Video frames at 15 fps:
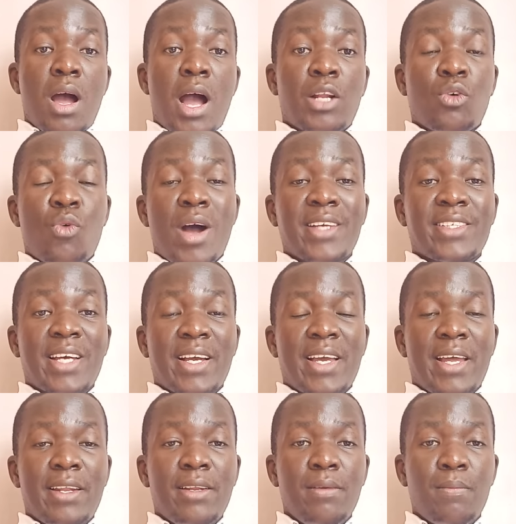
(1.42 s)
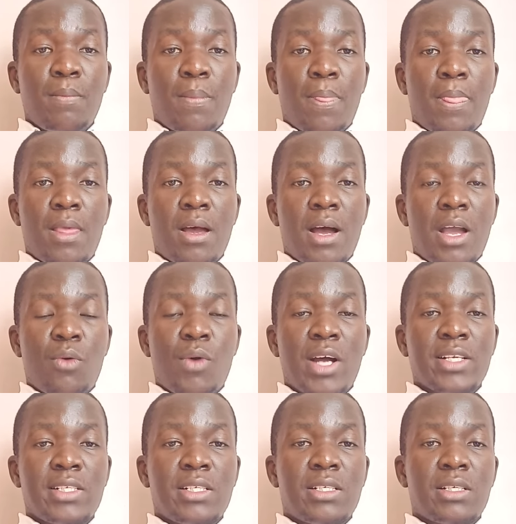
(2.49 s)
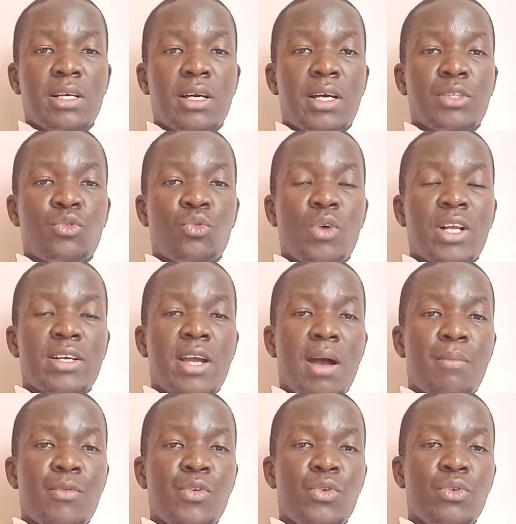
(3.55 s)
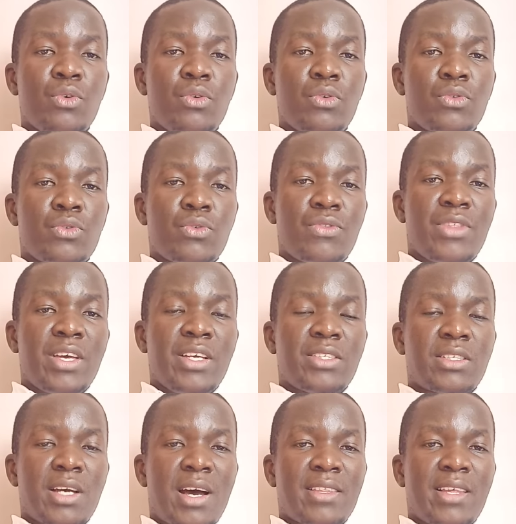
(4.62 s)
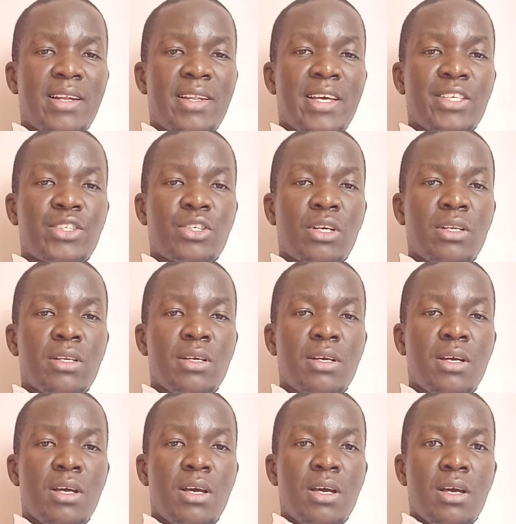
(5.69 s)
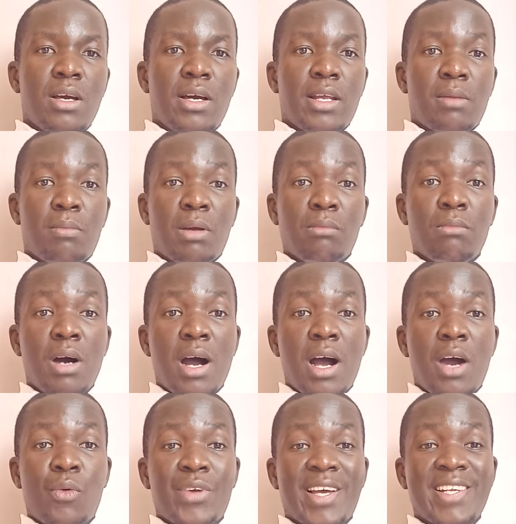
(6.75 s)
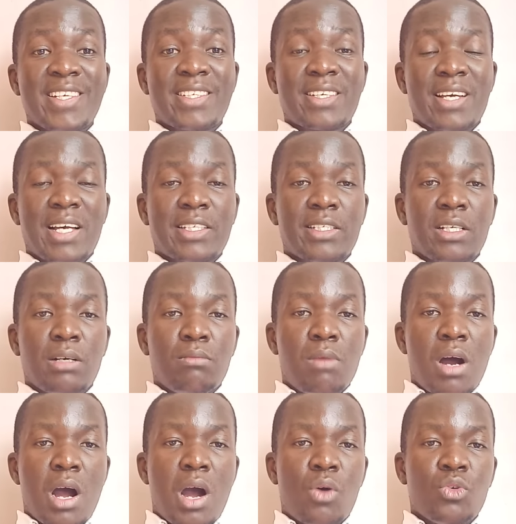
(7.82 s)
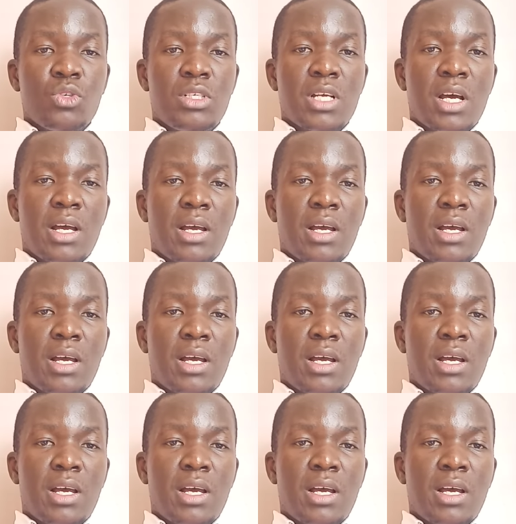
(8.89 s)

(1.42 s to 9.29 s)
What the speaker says: Hello once again. I want to welcome you to this other lesson. Remember, we are discussing about